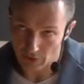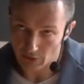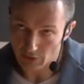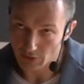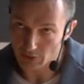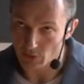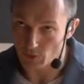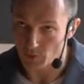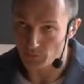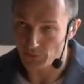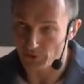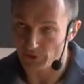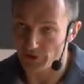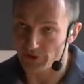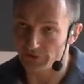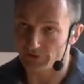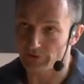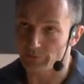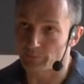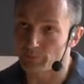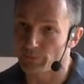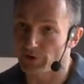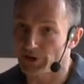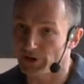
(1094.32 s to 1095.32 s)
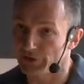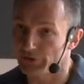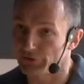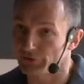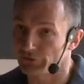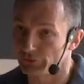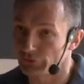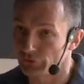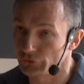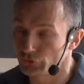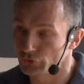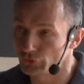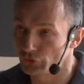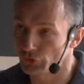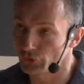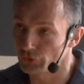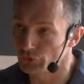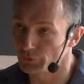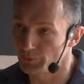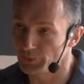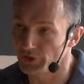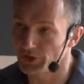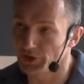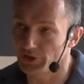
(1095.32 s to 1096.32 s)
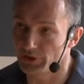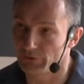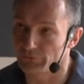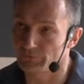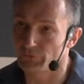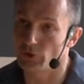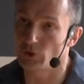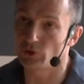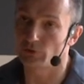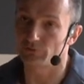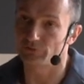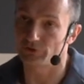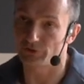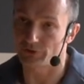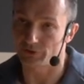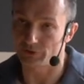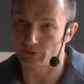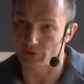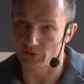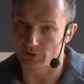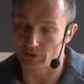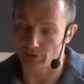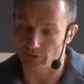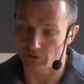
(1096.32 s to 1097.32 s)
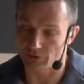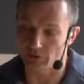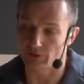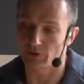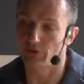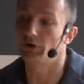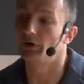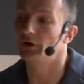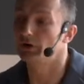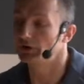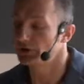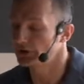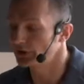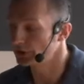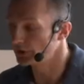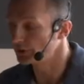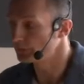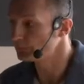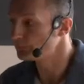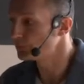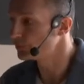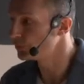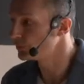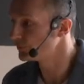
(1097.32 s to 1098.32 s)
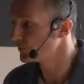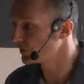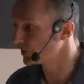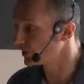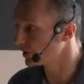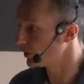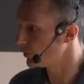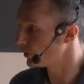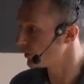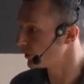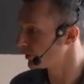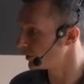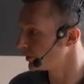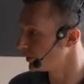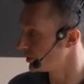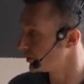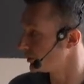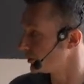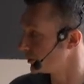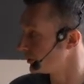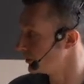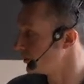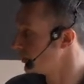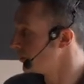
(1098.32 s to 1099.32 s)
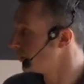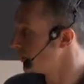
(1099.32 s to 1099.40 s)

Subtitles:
companies and brands should be involved in improving our